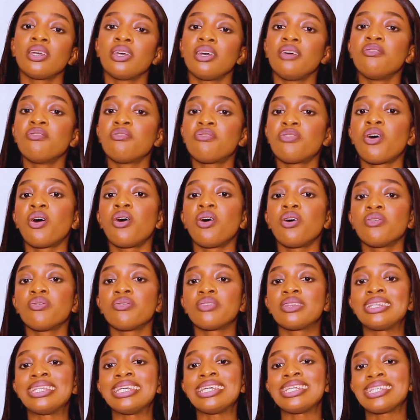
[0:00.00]

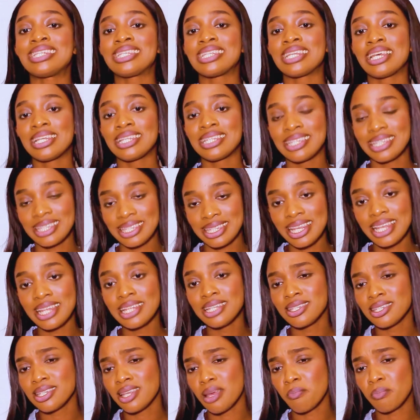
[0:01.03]
involve this
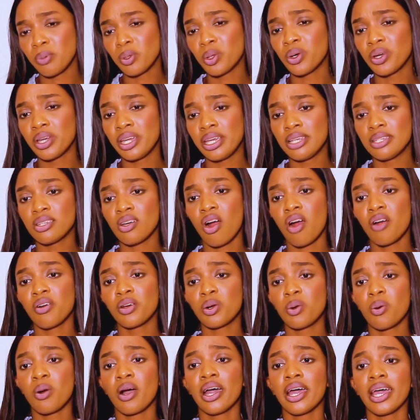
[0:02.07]
since employees
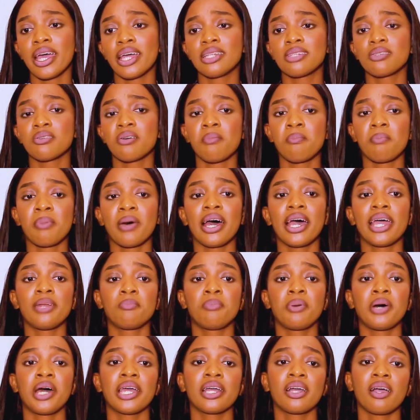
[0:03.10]
are required to
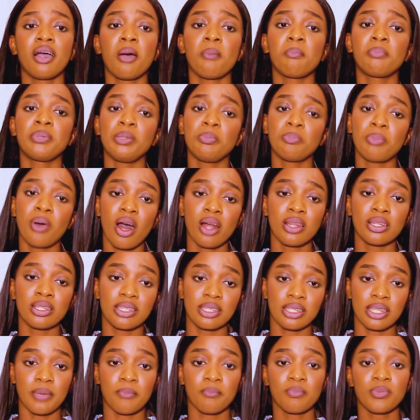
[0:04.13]
abide by company
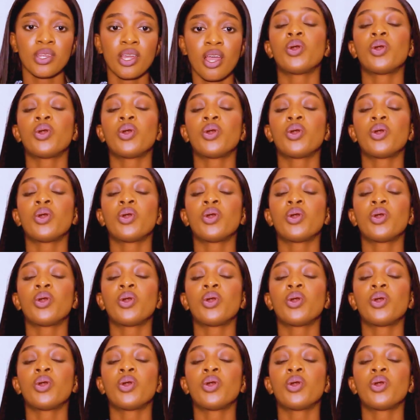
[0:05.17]
policy.